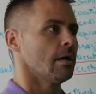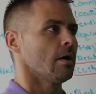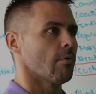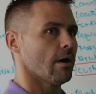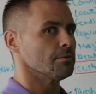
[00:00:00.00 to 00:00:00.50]

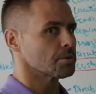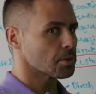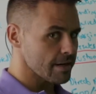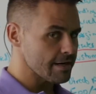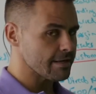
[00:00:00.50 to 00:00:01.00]
Well,
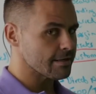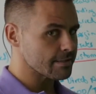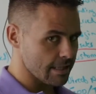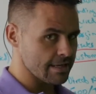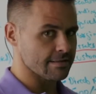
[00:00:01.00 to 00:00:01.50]
trading is
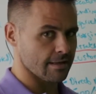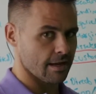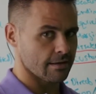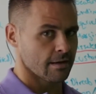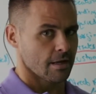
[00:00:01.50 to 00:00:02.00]
like
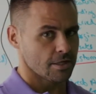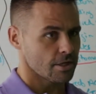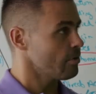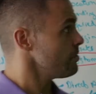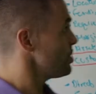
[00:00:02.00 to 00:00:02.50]
that. You don't